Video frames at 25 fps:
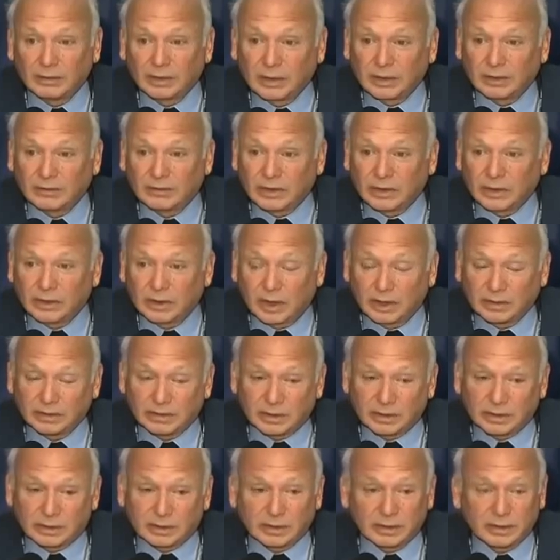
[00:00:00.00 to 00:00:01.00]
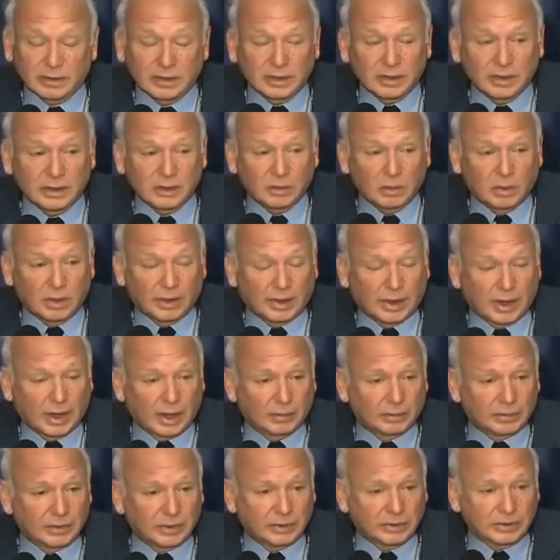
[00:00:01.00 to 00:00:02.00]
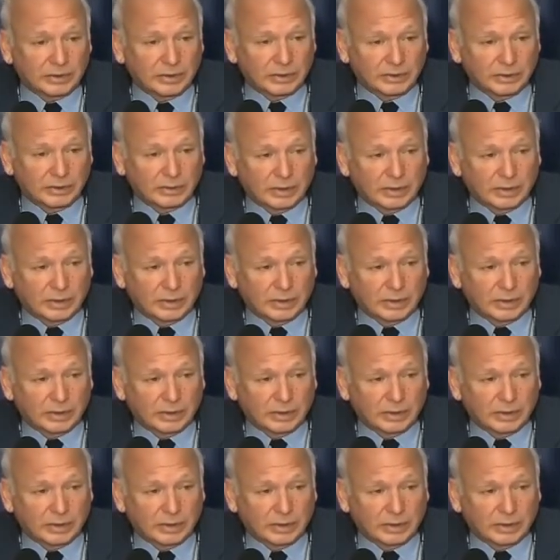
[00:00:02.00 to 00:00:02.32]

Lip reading: And if it doesn't, what happens?